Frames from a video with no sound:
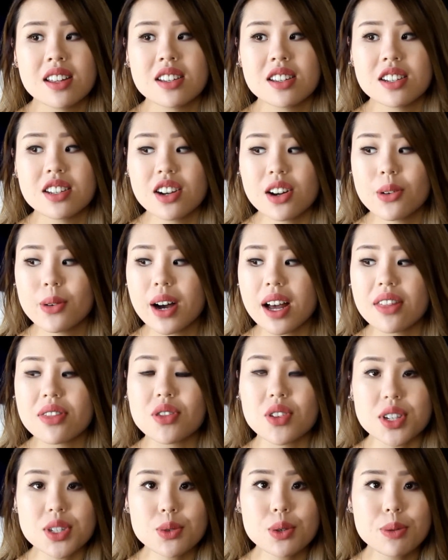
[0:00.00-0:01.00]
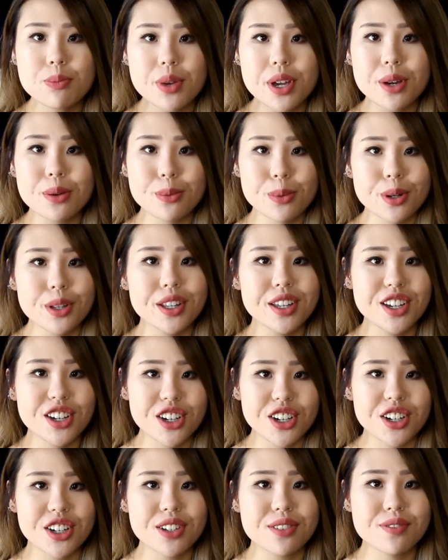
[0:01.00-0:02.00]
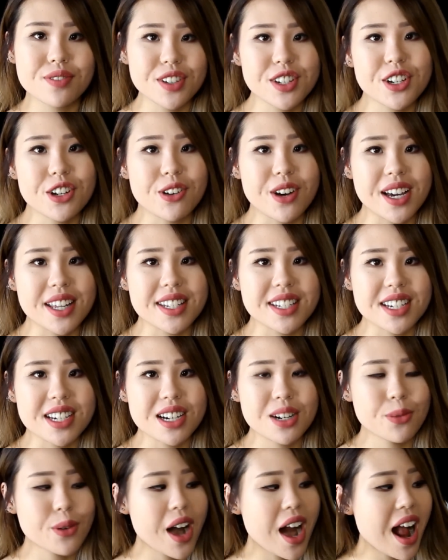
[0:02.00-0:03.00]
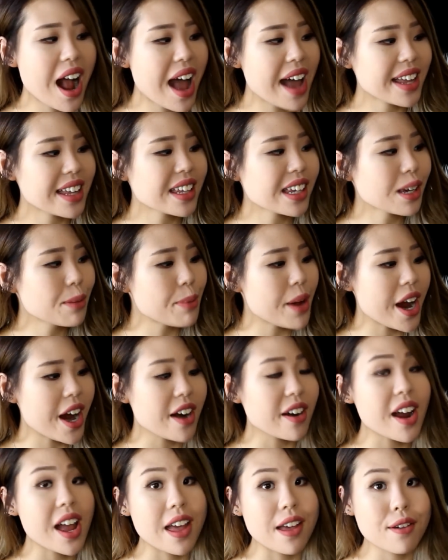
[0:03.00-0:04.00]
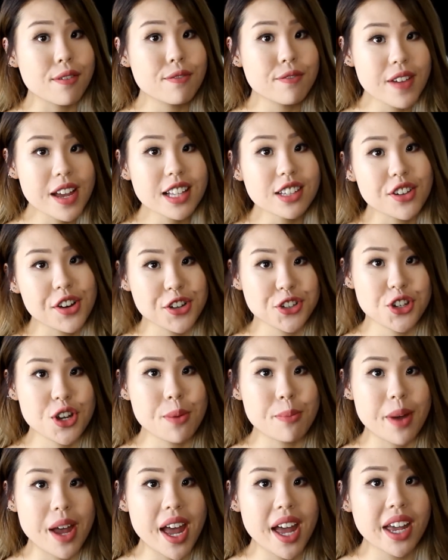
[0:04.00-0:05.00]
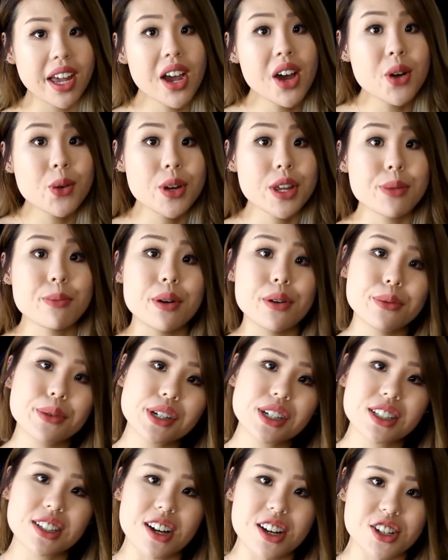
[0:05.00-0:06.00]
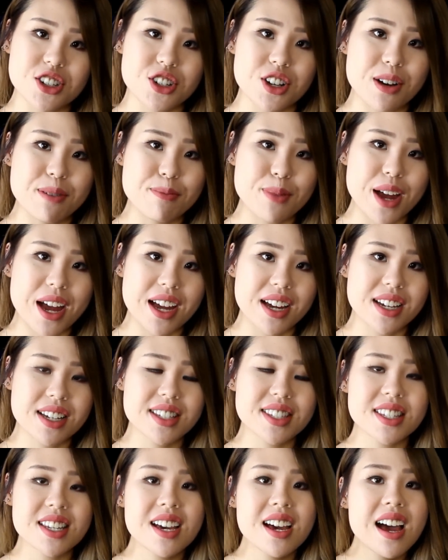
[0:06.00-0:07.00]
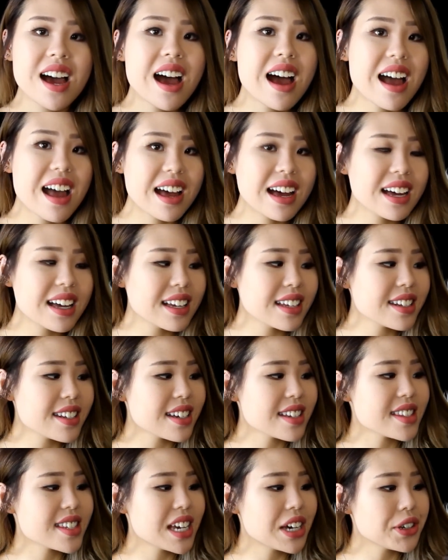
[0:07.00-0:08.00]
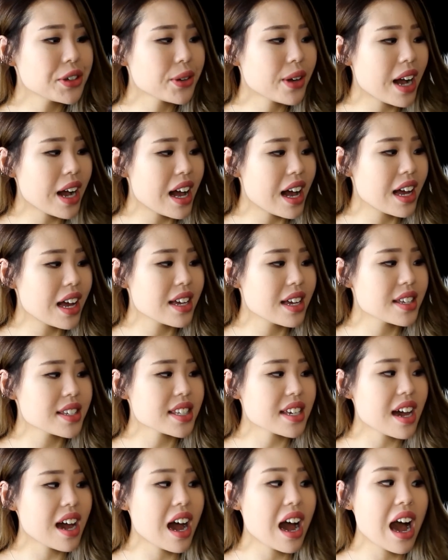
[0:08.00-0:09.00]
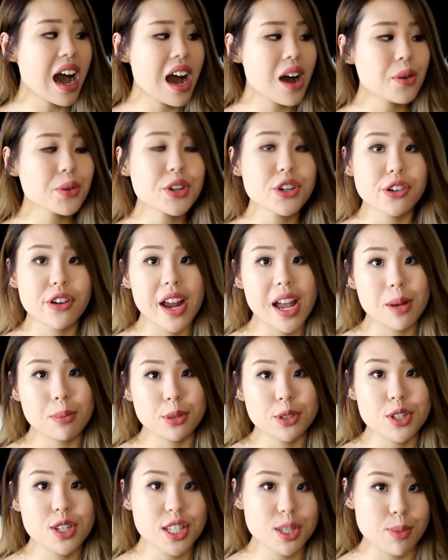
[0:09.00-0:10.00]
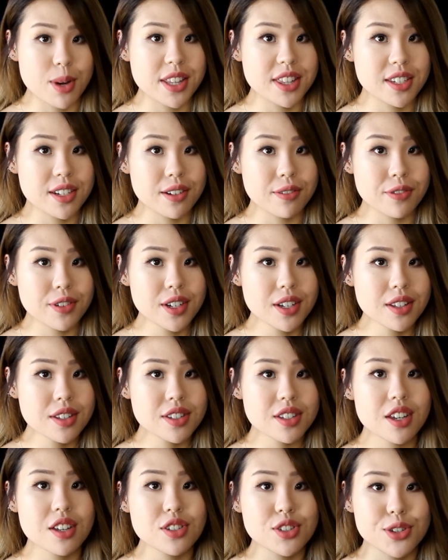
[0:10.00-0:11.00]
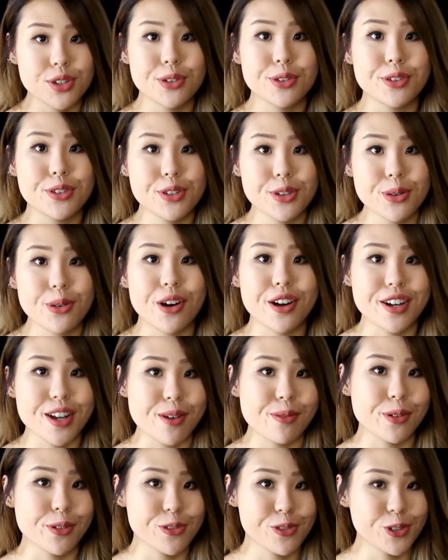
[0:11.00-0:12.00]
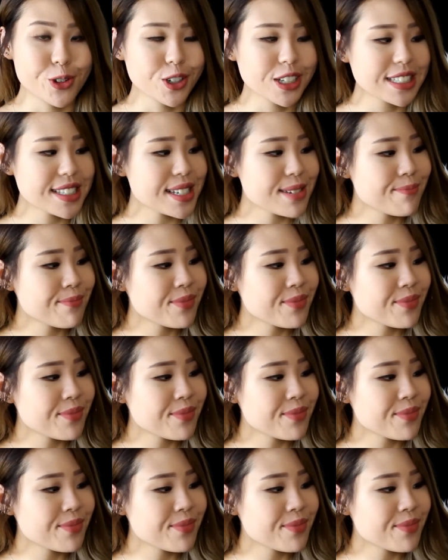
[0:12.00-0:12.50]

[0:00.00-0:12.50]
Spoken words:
you know what, this would be a really good video idea where I can compare a fake Longchamp bag with my real Longchamp bags and tell you guys how you're able to spot the difference so you are never fooled.